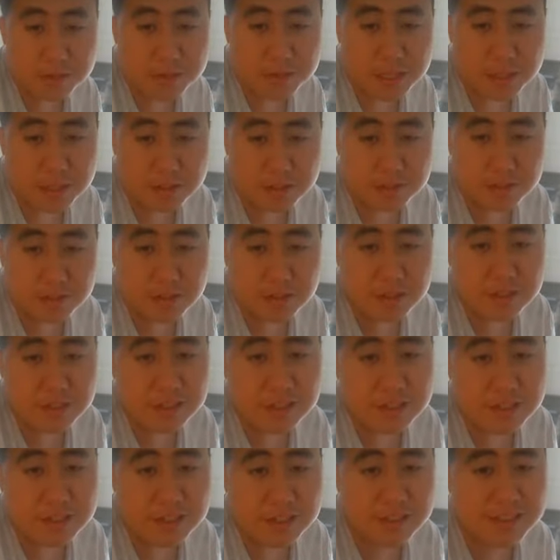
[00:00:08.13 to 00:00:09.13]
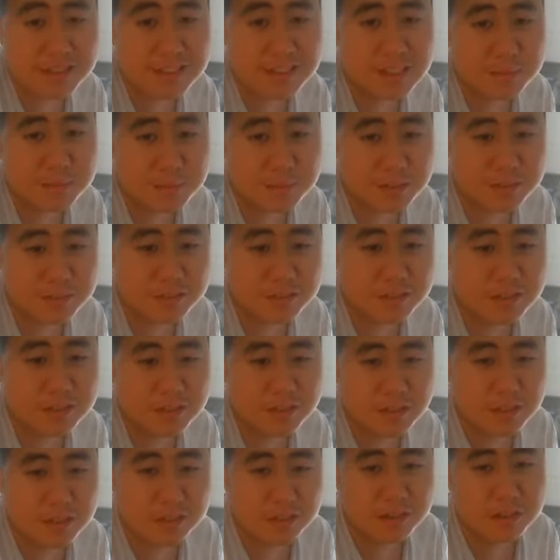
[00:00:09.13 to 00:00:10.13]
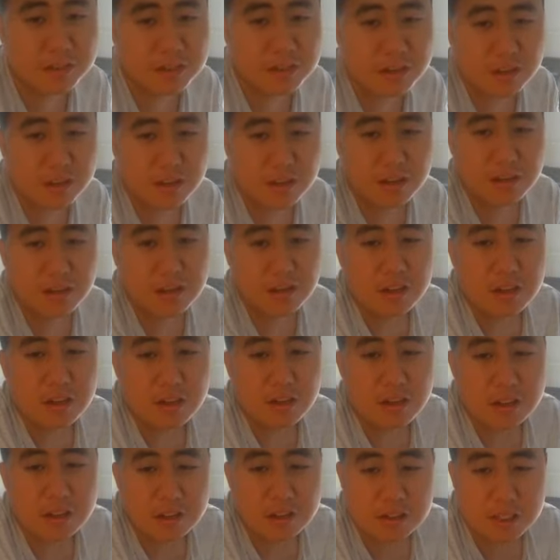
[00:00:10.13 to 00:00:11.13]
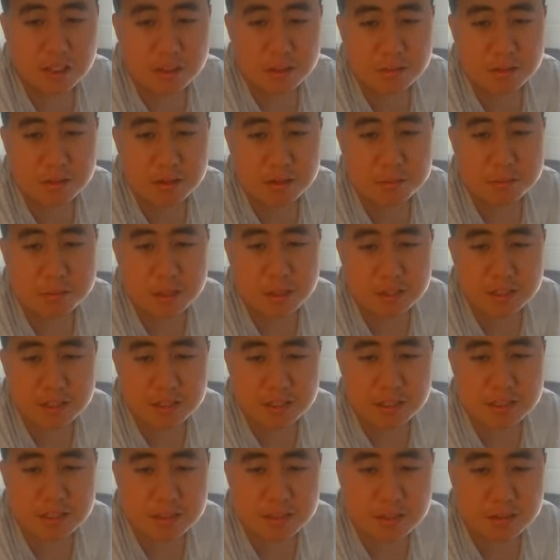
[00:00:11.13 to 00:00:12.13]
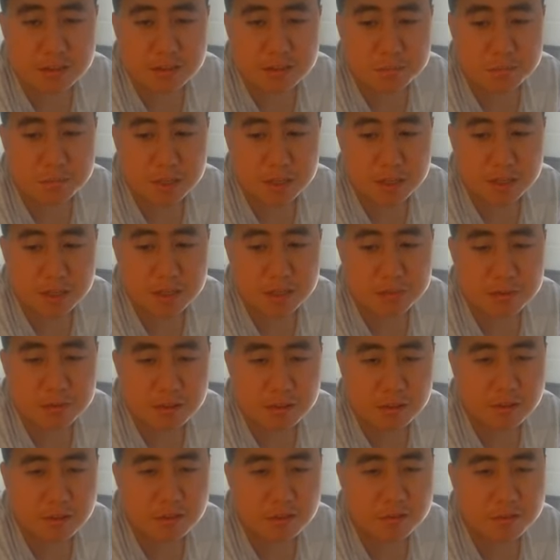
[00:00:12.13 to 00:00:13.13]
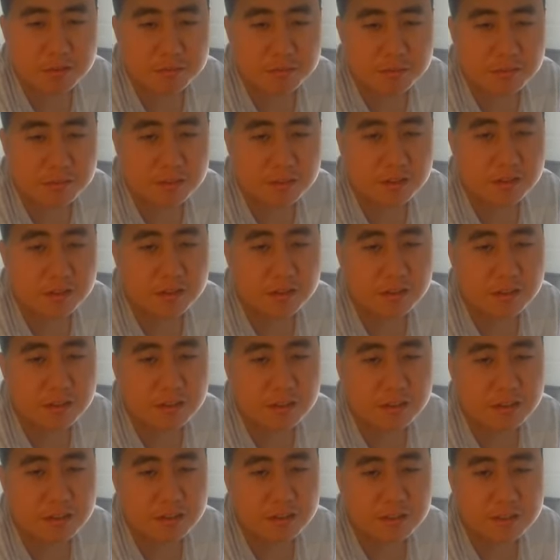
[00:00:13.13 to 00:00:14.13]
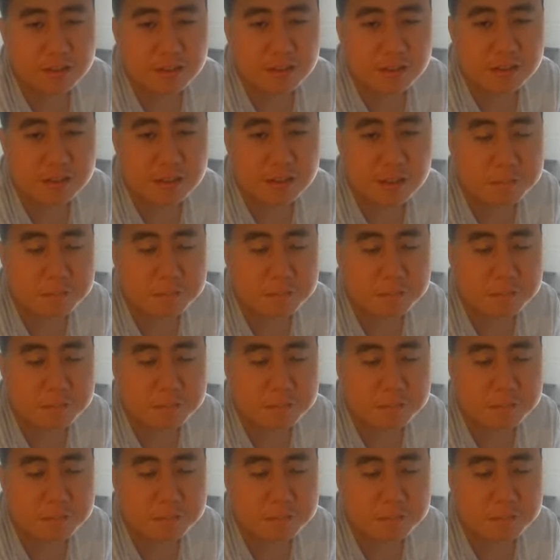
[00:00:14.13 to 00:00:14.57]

channel these days because, you know, I seem to basically seldom play them a lot nowadays though,